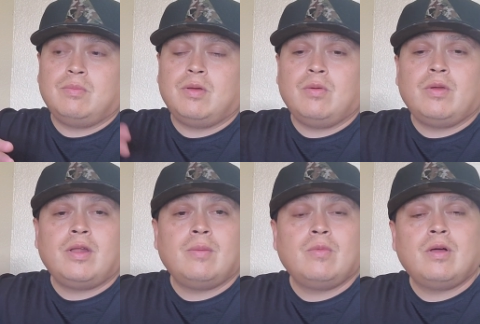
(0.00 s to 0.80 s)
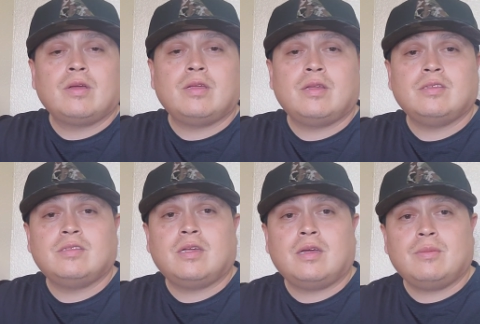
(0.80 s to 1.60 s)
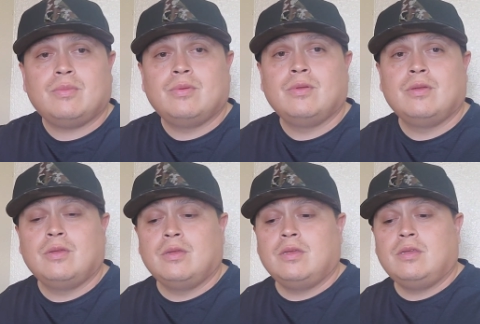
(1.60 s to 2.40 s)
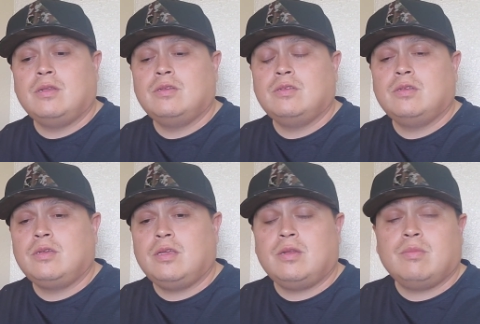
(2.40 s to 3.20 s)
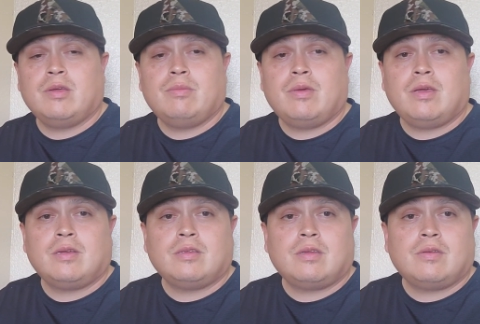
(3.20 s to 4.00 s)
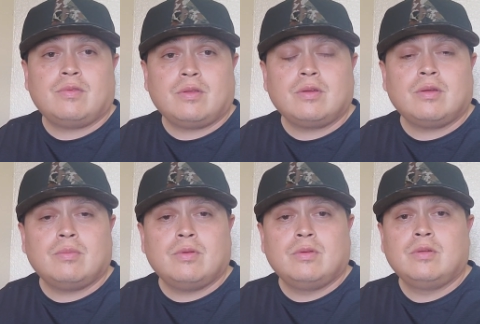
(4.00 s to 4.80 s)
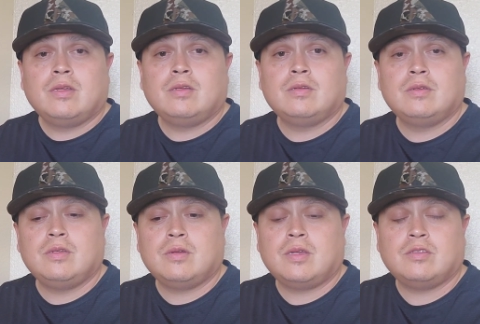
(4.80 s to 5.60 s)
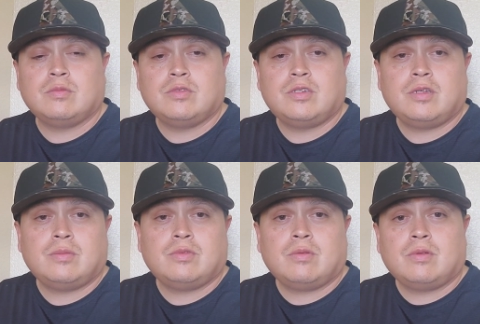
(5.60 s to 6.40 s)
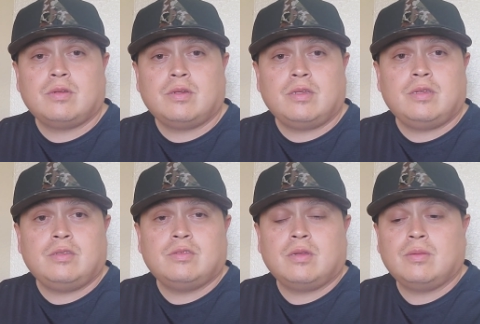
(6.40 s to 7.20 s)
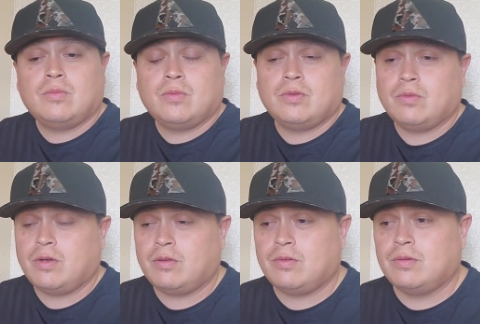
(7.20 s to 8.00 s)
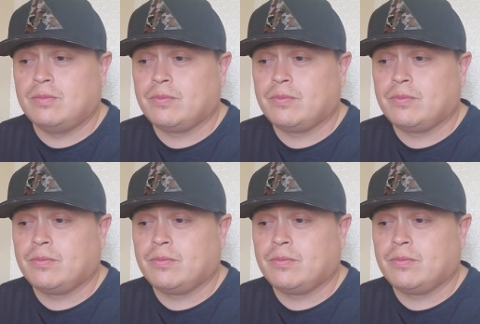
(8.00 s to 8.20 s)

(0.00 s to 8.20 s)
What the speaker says: But when I'm walking, I stop, get in my bag, cause I have a couple, like, I have some chips. I wanted to eat something, whatever.